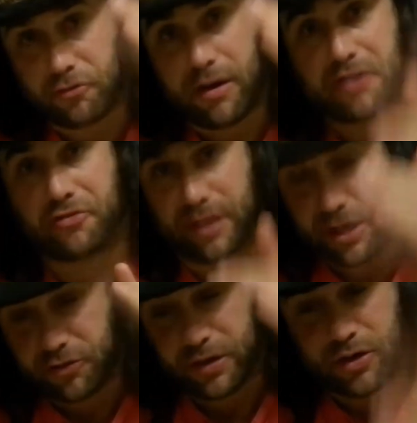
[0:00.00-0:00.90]
wrestling
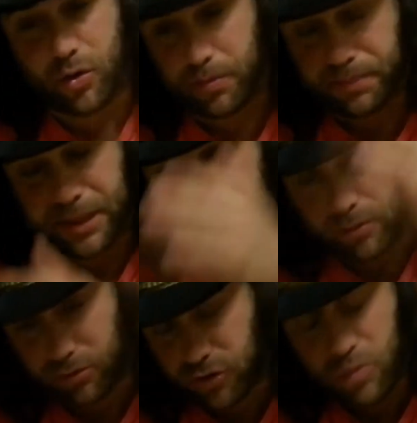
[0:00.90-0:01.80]
as we know it.
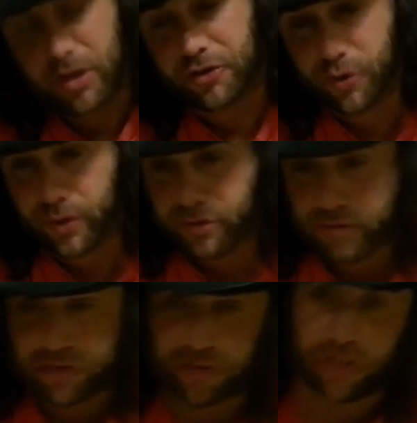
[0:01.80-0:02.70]
People don't want to tune into
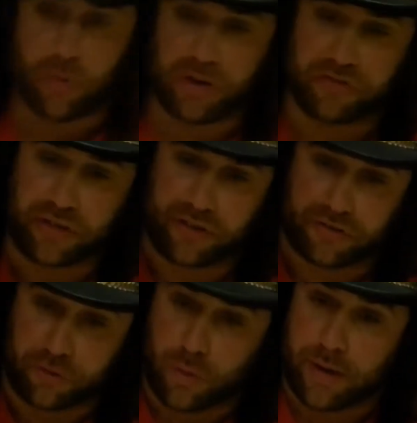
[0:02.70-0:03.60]
wrestling. They want to see this
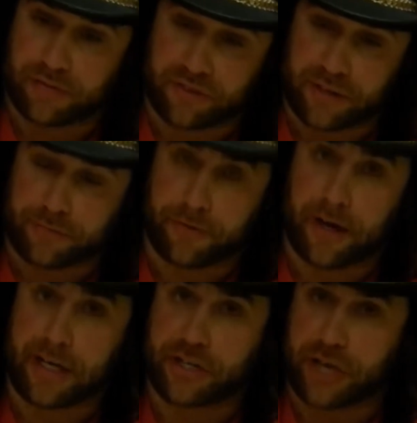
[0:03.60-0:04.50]
UFC
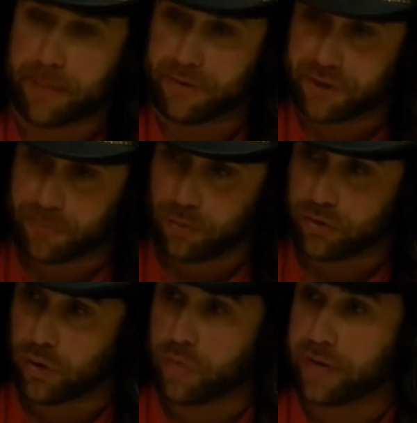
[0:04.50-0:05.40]
fighting championship world
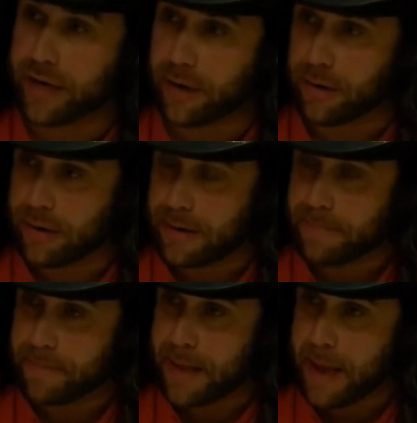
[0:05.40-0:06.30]
over here
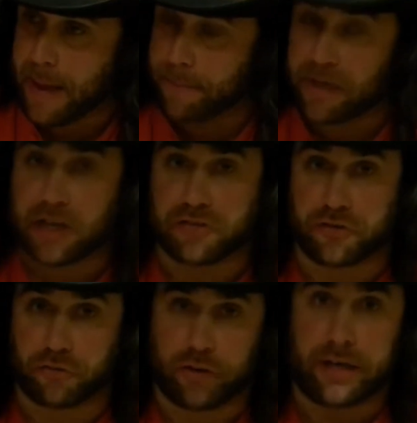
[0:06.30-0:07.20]
because it's
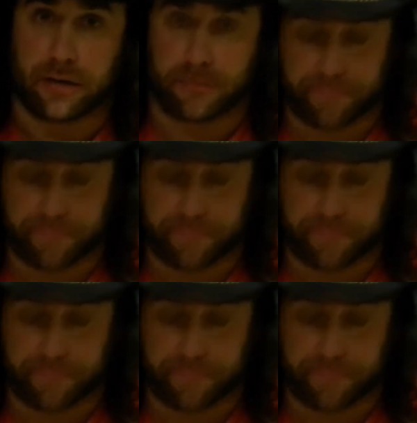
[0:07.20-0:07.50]
real.